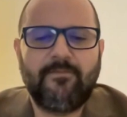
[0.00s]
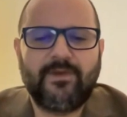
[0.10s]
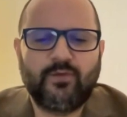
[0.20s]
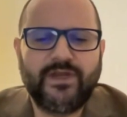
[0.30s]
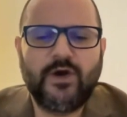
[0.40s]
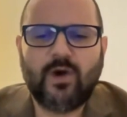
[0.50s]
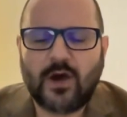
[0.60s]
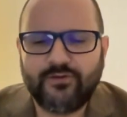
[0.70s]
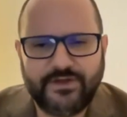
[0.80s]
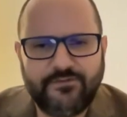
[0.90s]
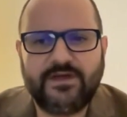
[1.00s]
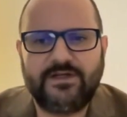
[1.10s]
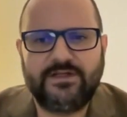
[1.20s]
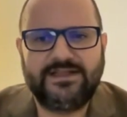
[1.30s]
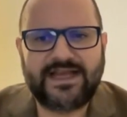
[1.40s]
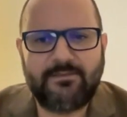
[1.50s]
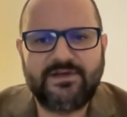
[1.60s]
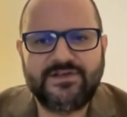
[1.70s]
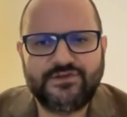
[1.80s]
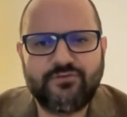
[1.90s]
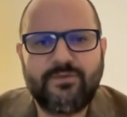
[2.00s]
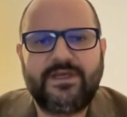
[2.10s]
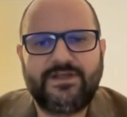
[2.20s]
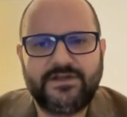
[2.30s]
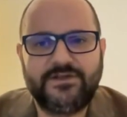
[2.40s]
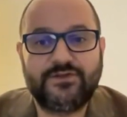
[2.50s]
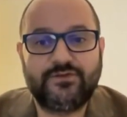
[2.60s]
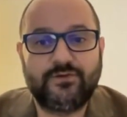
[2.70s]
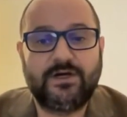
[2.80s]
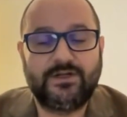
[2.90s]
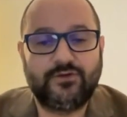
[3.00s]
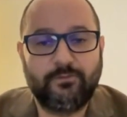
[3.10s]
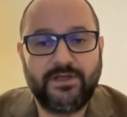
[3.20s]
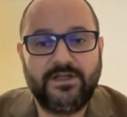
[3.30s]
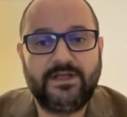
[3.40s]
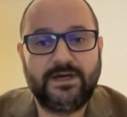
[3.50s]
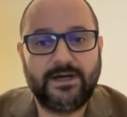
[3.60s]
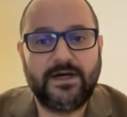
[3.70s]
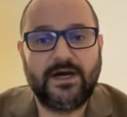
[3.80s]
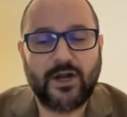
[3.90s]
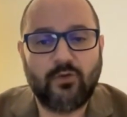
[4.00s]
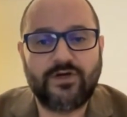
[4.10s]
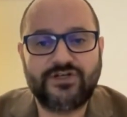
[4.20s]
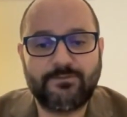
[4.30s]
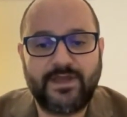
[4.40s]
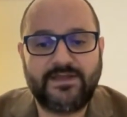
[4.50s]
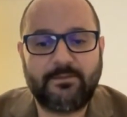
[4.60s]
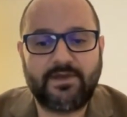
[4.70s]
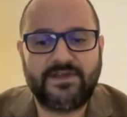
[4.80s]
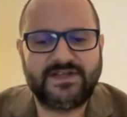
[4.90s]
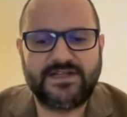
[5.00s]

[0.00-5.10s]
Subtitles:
We know how difficult and time-consuming it is to build an ownership database.